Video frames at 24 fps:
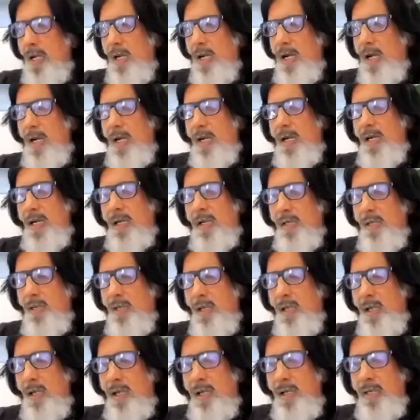uh,
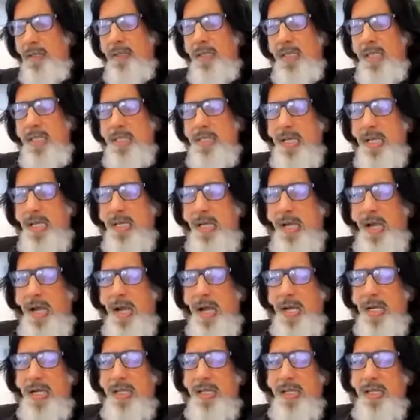these are the
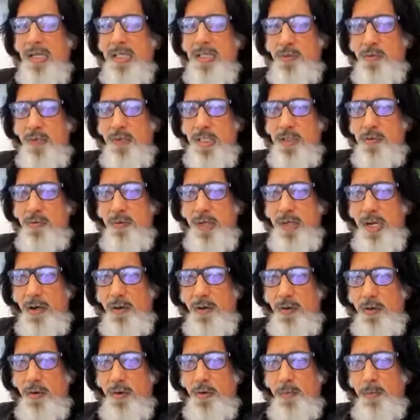ideas which we
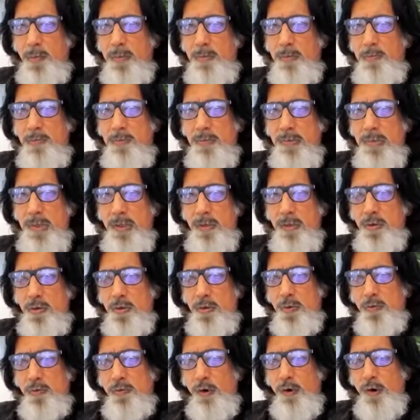have to
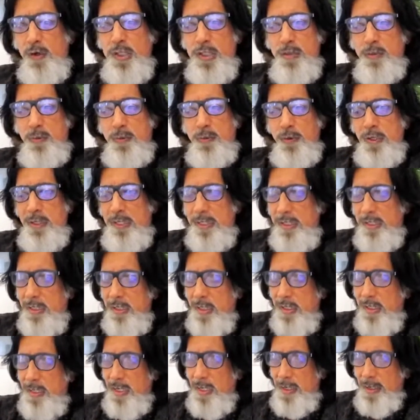
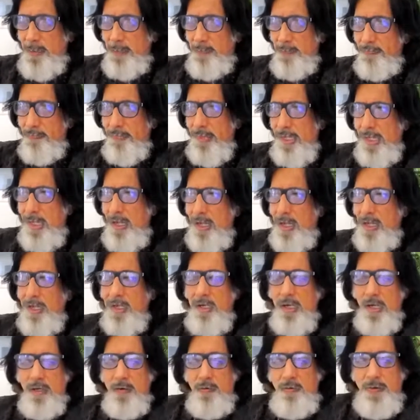forcefully
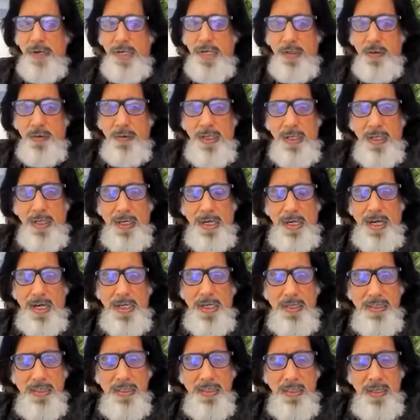convey to the
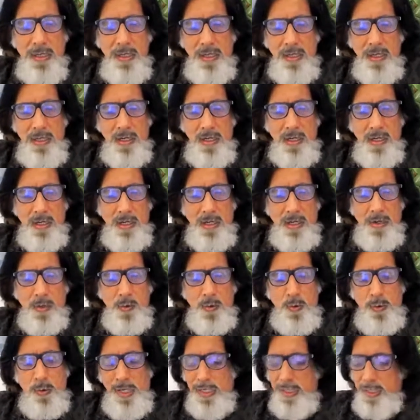clients,
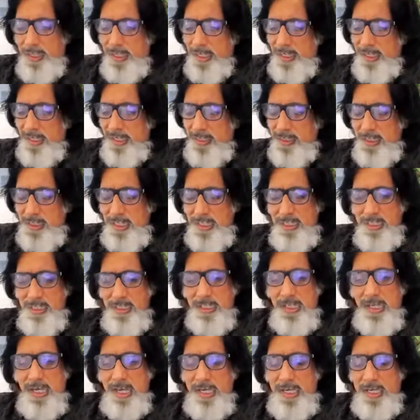who are getting
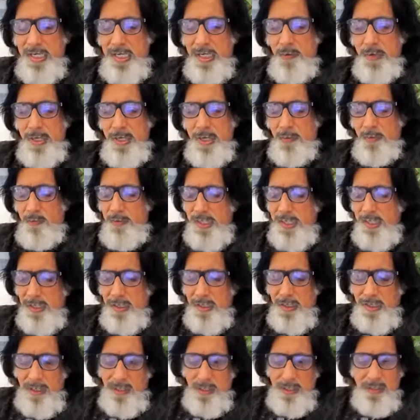just carried away.
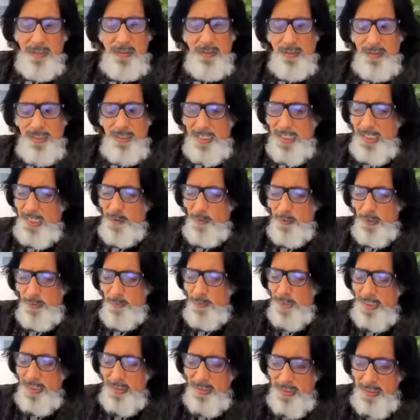We carried away
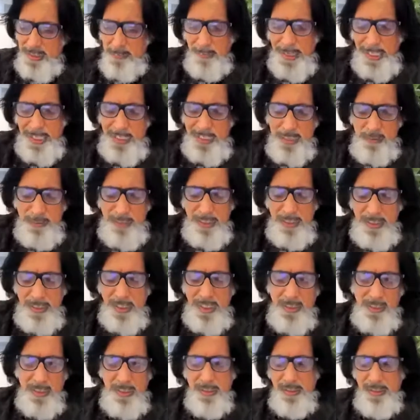by these management
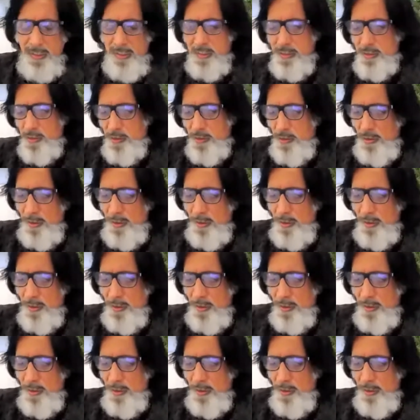consultants,